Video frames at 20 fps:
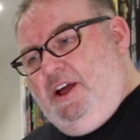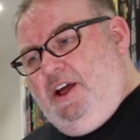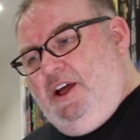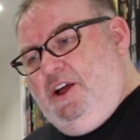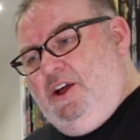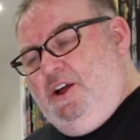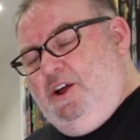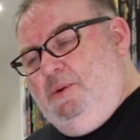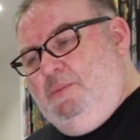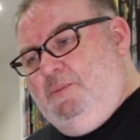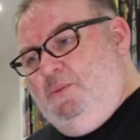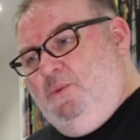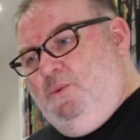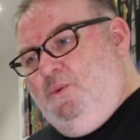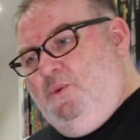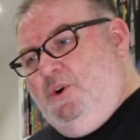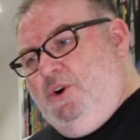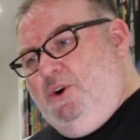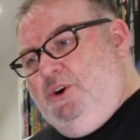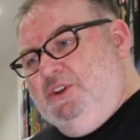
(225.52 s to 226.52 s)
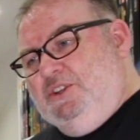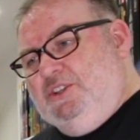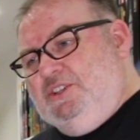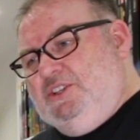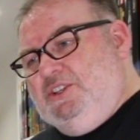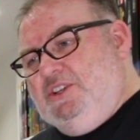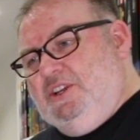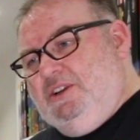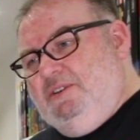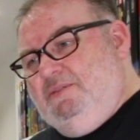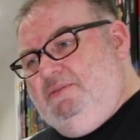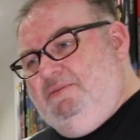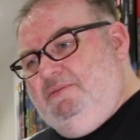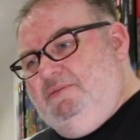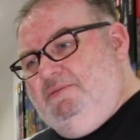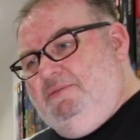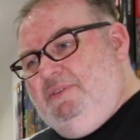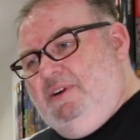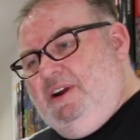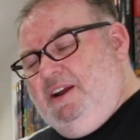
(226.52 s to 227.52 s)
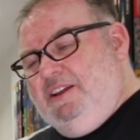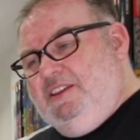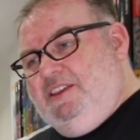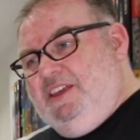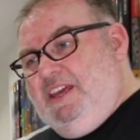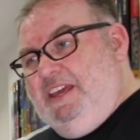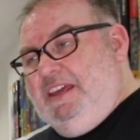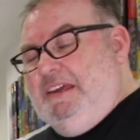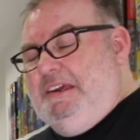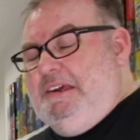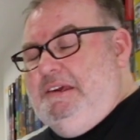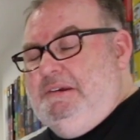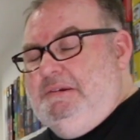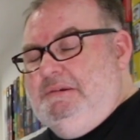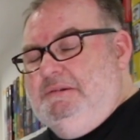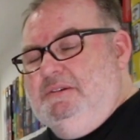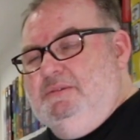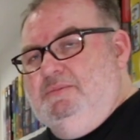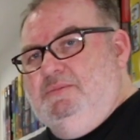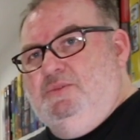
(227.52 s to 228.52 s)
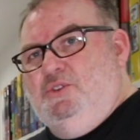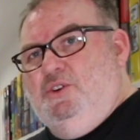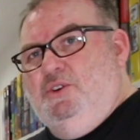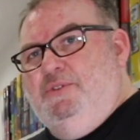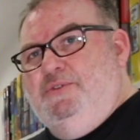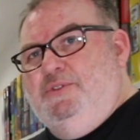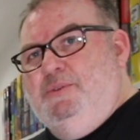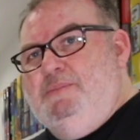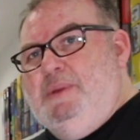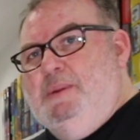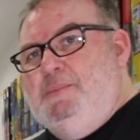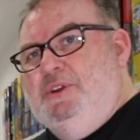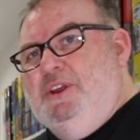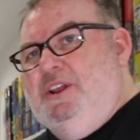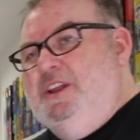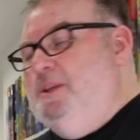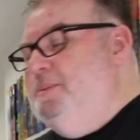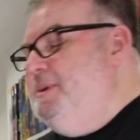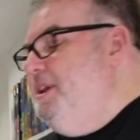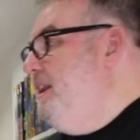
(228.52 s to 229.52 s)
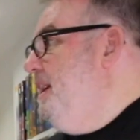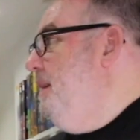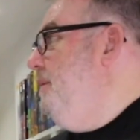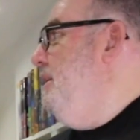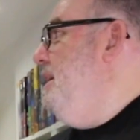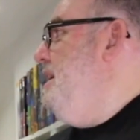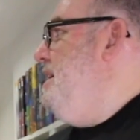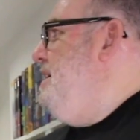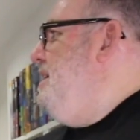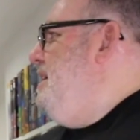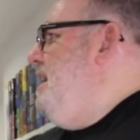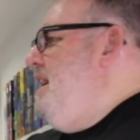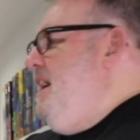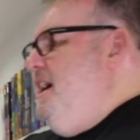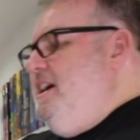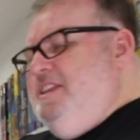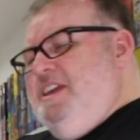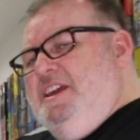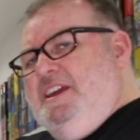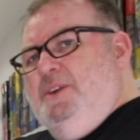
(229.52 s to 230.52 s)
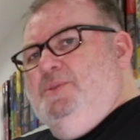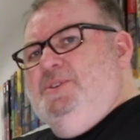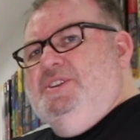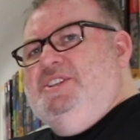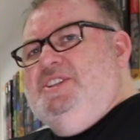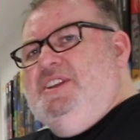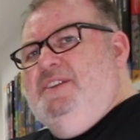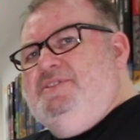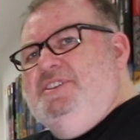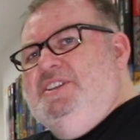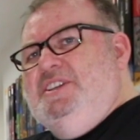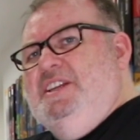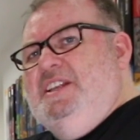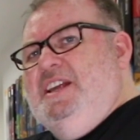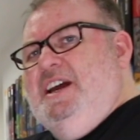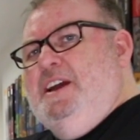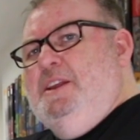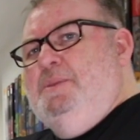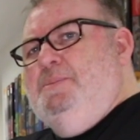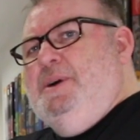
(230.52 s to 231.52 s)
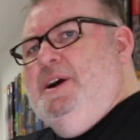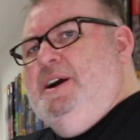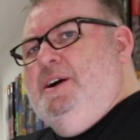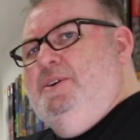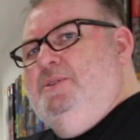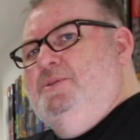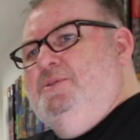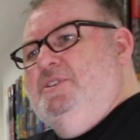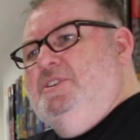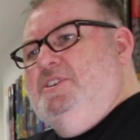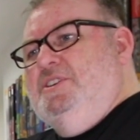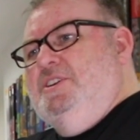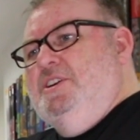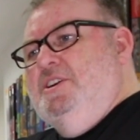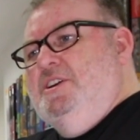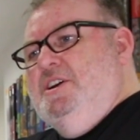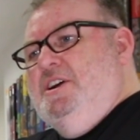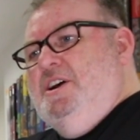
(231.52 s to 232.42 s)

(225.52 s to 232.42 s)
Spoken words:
was, I think, I'm going from memory a little bit now, I think it was £79.